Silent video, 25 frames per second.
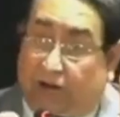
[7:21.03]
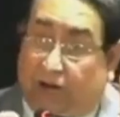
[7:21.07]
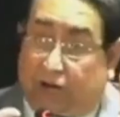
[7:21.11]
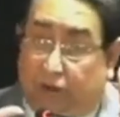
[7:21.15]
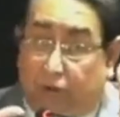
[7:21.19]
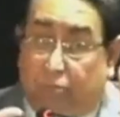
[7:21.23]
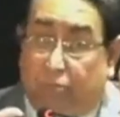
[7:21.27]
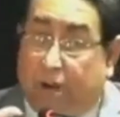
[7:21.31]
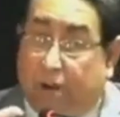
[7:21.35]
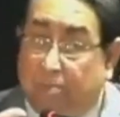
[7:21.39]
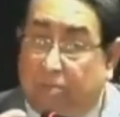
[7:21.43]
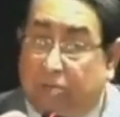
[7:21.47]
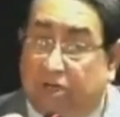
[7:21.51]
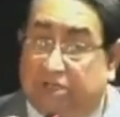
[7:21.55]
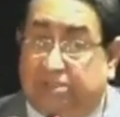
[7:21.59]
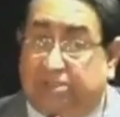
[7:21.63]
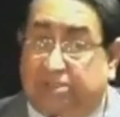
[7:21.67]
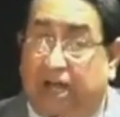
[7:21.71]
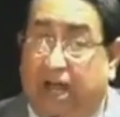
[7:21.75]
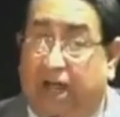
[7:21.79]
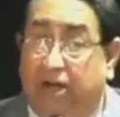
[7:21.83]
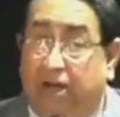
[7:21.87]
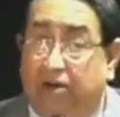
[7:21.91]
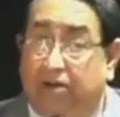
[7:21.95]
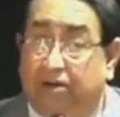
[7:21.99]
One
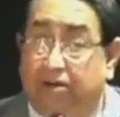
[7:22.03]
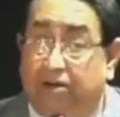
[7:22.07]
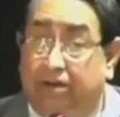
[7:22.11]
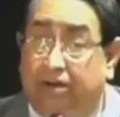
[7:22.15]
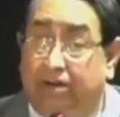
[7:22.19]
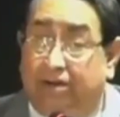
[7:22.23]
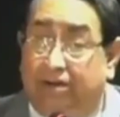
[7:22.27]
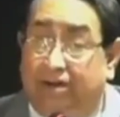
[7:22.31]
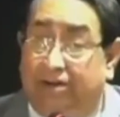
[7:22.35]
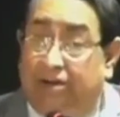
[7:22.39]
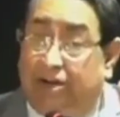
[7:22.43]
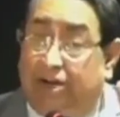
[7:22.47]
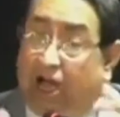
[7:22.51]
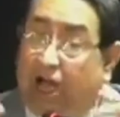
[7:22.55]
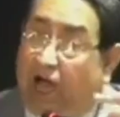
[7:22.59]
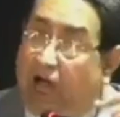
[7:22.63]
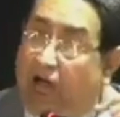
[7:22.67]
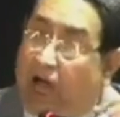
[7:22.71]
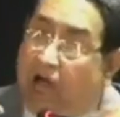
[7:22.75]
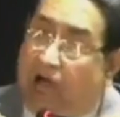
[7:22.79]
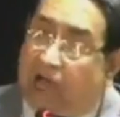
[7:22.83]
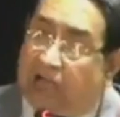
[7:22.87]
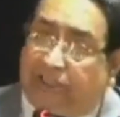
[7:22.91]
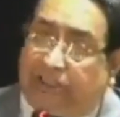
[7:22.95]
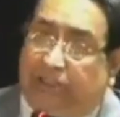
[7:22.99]
remembers that.
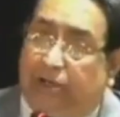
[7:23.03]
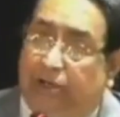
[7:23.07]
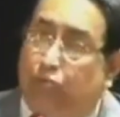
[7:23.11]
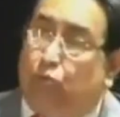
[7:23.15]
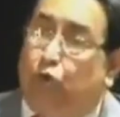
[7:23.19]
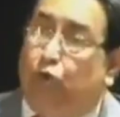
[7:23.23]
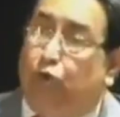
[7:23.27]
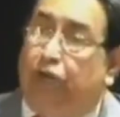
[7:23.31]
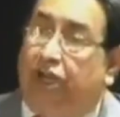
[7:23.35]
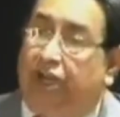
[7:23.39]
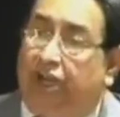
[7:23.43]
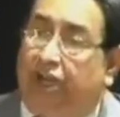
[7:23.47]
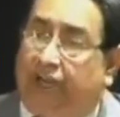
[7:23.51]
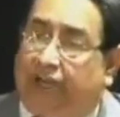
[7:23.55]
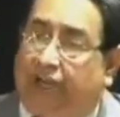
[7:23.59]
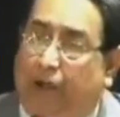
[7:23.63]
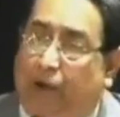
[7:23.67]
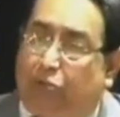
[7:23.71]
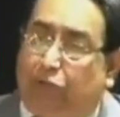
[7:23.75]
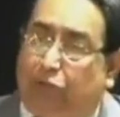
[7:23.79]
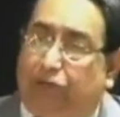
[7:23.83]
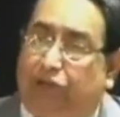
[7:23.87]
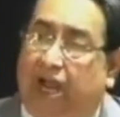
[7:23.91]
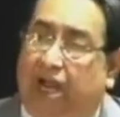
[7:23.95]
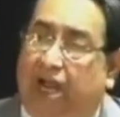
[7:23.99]
Asim Munir
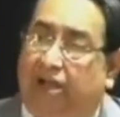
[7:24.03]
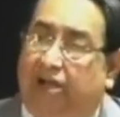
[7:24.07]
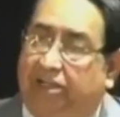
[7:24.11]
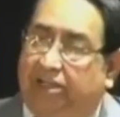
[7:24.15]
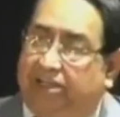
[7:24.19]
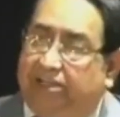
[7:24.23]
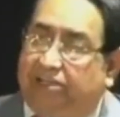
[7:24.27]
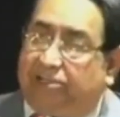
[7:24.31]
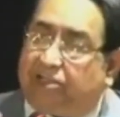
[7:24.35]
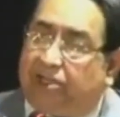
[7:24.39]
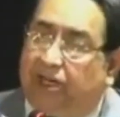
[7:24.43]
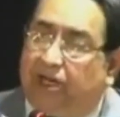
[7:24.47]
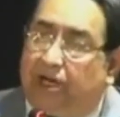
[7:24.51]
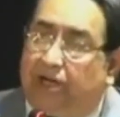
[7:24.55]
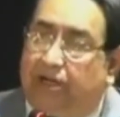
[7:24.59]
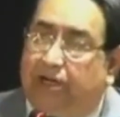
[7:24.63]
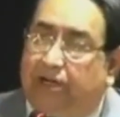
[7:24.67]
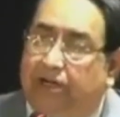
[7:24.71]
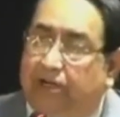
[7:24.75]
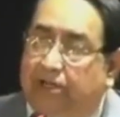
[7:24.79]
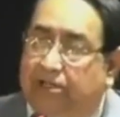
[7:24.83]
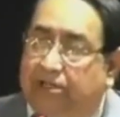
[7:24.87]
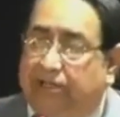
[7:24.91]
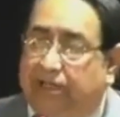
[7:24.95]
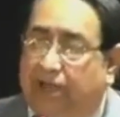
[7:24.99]
kept that
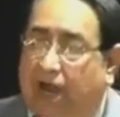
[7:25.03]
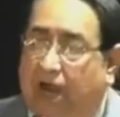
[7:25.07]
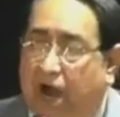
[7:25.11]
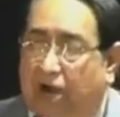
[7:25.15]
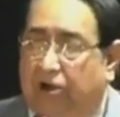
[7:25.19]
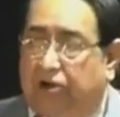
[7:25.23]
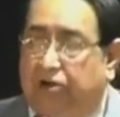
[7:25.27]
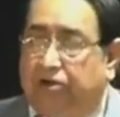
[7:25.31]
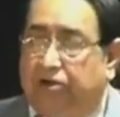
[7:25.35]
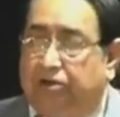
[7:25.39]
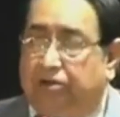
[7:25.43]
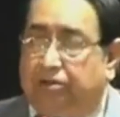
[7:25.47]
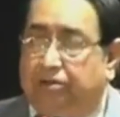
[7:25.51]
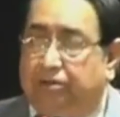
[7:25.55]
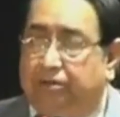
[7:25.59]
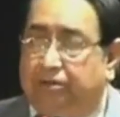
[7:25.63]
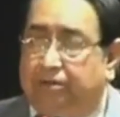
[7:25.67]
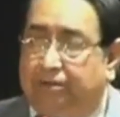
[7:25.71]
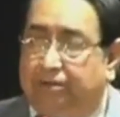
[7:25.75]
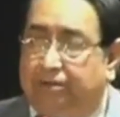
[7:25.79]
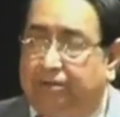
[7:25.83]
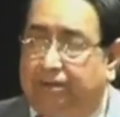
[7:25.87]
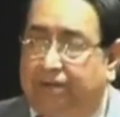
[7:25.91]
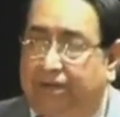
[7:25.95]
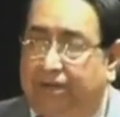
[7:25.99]
insult in his heart.
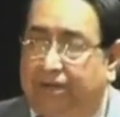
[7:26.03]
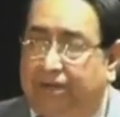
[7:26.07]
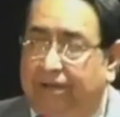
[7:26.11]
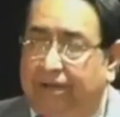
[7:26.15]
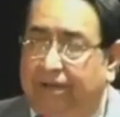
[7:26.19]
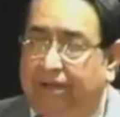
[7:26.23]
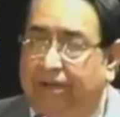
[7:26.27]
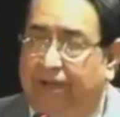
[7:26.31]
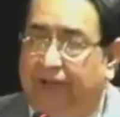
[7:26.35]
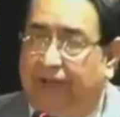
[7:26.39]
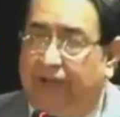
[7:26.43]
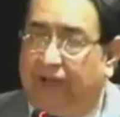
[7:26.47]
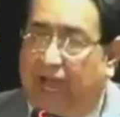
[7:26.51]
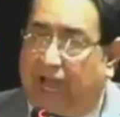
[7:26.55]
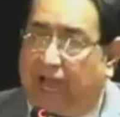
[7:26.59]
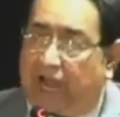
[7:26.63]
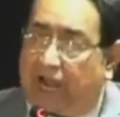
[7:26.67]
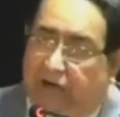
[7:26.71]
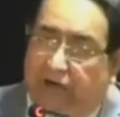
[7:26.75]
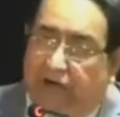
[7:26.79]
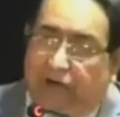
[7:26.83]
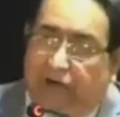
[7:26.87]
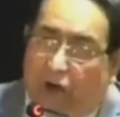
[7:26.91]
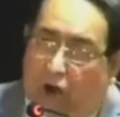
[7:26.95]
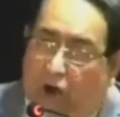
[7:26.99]

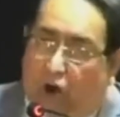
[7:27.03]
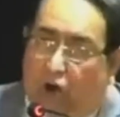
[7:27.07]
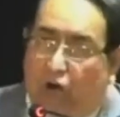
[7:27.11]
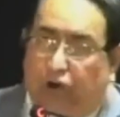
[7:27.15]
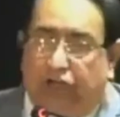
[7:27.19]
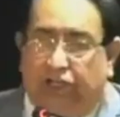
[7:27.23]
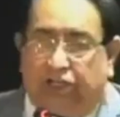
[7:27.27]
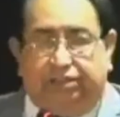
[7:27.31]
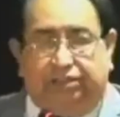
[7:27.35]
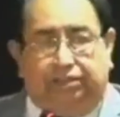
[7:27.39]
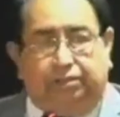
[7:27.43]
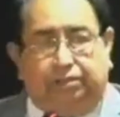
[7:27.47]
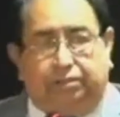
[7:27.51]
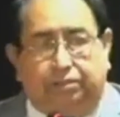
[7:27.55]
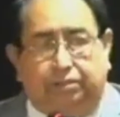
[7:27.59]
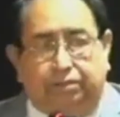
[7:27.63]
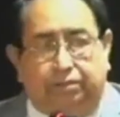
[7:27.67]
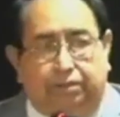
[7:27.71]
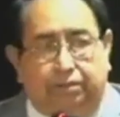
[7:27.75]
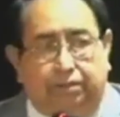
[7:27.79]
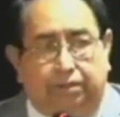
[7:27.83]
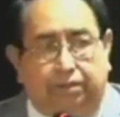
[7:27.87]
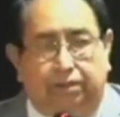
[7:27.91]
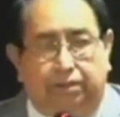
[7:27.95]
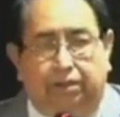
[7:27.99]
And now he's
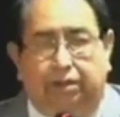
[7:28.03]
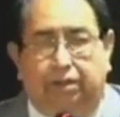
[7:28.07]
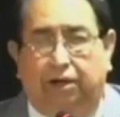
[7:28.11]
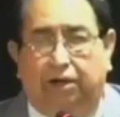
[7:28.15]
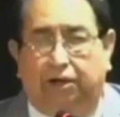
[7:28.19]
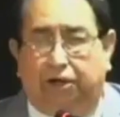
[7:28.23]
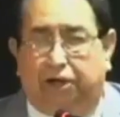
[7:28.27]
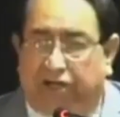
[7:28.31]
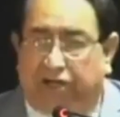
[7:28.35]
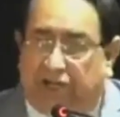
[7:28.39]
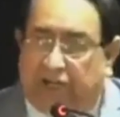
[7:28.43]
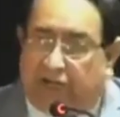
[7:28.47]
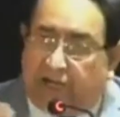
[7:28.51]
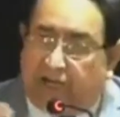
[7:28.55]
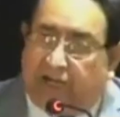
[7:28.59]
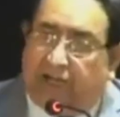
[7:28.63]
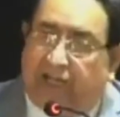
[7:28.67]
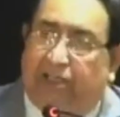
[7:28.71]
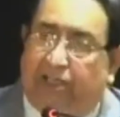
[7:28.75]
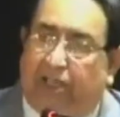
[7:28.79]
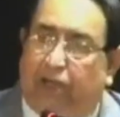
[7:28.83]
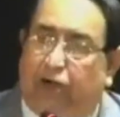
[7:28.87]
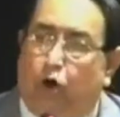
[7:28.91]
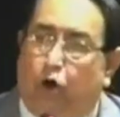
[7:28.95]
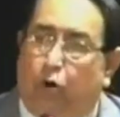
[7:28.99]

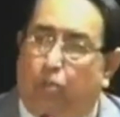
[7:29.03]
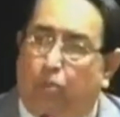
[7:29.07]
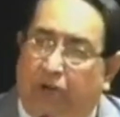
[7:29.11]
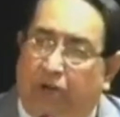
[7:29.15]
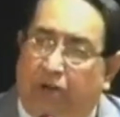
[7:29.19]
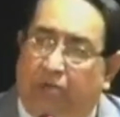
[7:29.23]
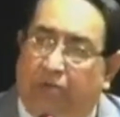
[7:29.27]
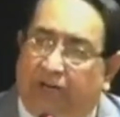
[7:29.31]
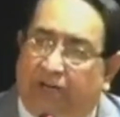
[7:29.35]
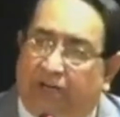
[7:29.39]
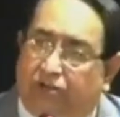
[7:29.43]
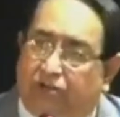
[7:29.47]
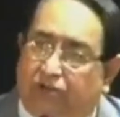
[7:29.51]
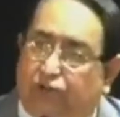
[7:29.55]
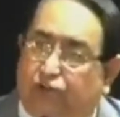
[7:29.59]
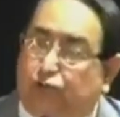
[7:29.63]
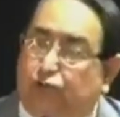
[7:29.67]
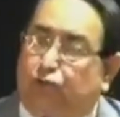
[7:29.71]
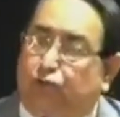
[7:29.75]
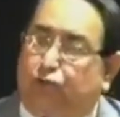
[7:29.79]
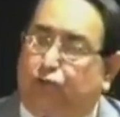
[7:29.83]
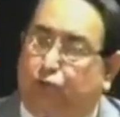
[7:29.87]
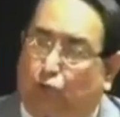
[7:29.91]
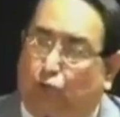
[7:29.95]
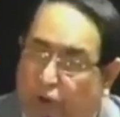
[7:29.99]
returning the
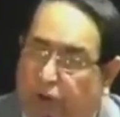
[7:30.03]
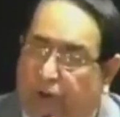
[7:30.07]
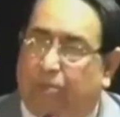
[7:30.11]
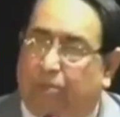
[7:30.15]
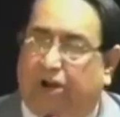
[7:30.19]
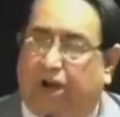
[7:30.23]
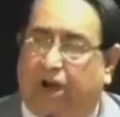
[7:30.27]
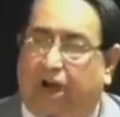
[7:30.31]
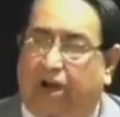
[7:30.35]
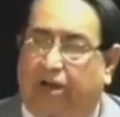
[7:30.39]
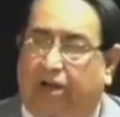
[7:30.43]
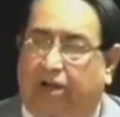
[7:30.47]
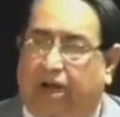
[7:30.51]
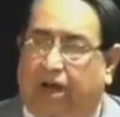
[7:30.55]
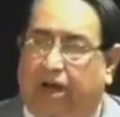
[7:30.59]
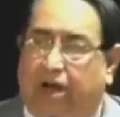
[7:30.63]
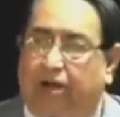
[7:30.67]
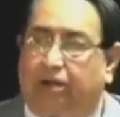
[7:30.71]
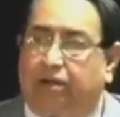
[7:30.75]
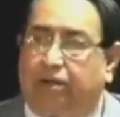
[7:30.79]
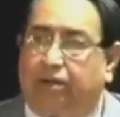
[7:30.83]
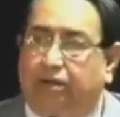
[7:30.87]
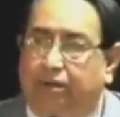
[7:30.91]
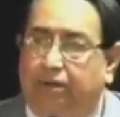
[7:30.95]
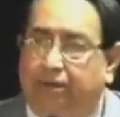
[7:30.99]
compliments to Imran
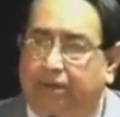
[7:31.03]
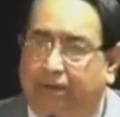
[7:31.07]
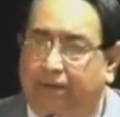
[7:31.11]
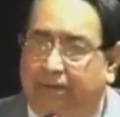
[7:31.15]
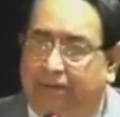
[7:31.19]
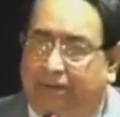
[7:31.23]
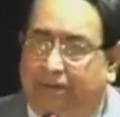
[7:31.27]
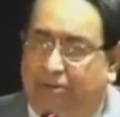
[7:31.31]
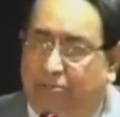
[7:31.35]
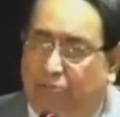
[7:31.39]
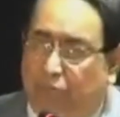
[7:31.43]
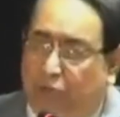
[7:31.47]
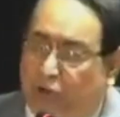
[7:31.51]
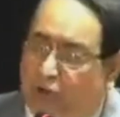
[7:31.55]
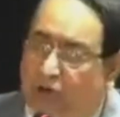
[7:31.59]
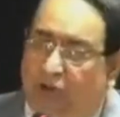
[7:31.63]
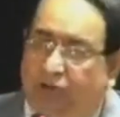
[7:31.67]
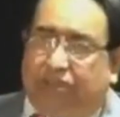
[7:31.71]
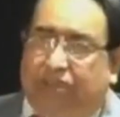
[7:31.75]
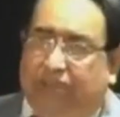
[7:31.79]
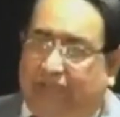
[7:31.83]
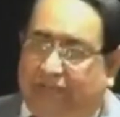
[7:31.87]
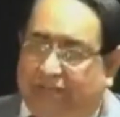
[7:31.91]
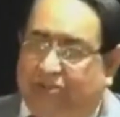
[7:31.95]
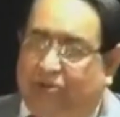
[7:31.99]
Khan
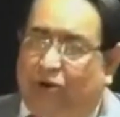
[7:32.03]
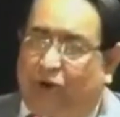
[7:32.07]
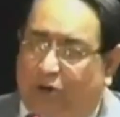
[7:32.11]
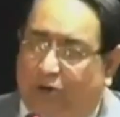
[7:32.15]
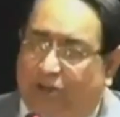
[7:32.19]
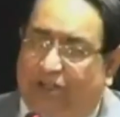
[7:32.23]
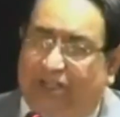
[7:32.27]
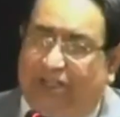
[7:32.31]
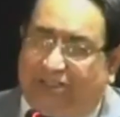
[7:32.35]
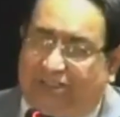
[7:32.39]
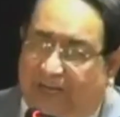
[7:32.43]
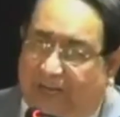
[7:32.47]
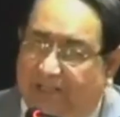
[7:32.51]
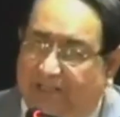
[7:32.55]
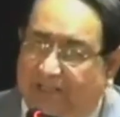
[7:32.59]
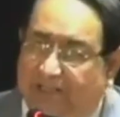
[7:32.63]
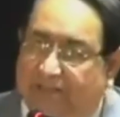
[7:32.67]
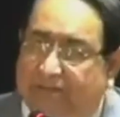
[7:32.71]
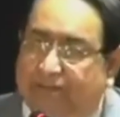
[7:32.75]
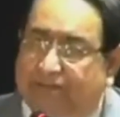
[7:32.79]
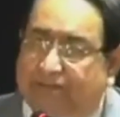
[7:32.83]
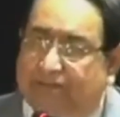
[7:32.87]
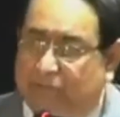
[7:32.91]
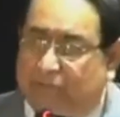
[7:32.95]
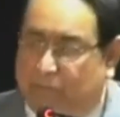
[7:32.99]
because he has got the
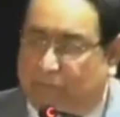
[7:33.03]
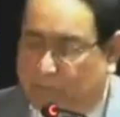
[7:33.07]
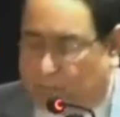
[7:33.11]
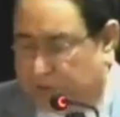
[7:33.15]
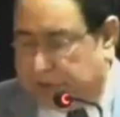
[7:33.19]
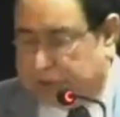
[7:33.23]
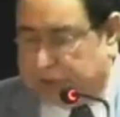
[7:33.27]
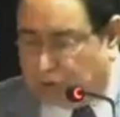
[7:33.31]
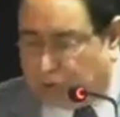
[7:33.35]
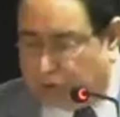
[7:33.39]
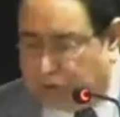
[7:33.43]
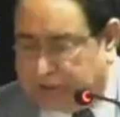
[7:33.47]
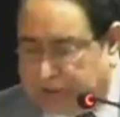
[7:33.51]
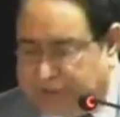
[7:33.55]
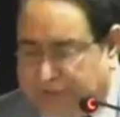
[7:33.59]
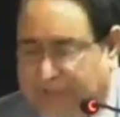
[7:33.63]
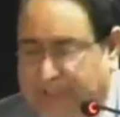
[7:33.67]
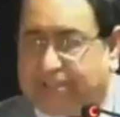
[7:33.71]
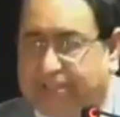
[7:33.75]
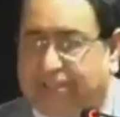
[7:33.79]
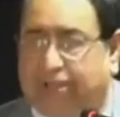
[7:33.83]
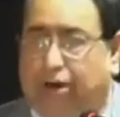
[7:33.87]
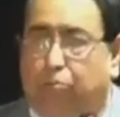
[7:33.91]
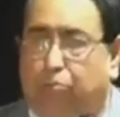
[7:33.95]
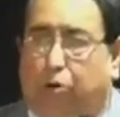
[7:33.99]
chance. So
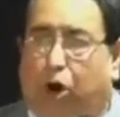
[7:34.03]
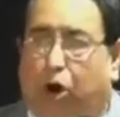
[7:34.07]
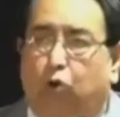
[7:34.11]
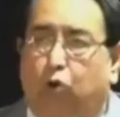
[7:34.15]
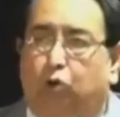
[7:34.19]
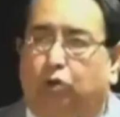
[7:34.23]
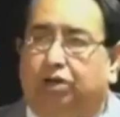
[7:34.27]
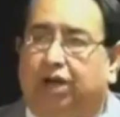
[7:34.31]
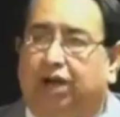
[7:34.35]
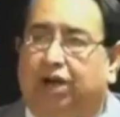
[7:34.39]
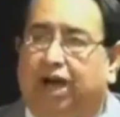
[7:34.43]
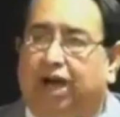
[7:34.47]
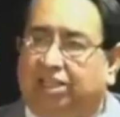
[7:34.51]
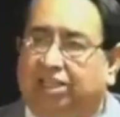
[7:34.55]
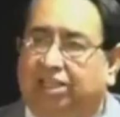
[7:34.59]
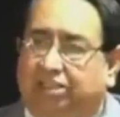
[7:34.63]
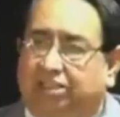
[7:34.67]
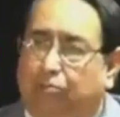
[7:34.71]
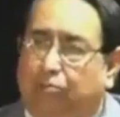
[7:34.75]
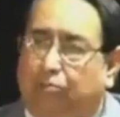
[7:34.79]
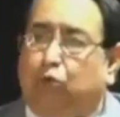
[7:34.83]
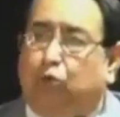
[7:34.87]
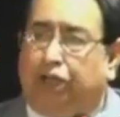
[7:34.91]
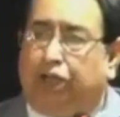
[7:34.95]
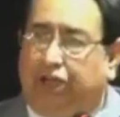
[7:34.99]
this is about
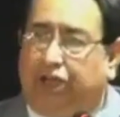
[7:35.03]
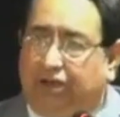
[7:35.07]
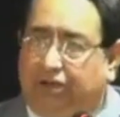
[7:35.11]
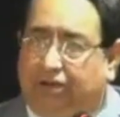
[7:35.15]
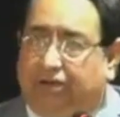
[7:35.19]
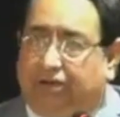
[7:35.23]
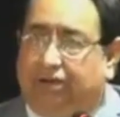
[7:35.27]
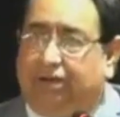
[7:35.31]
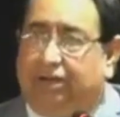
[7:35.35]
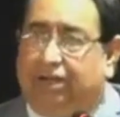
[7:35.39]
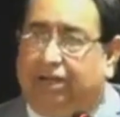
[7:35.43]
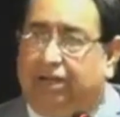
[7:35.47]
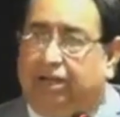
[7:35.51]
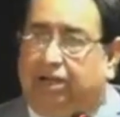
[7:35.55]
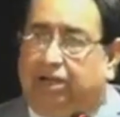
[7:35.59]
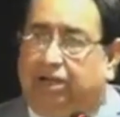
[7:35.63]
Asim Munir.